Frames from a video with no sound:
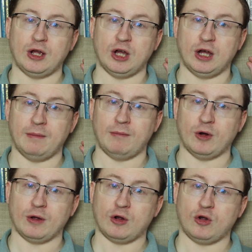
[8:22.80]

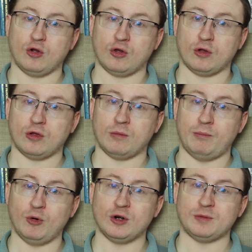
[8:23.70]
my
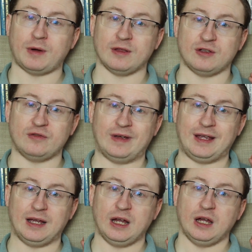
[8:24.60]
book
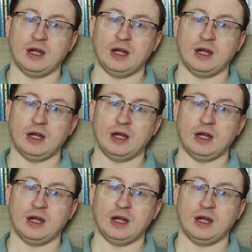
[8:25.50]
depository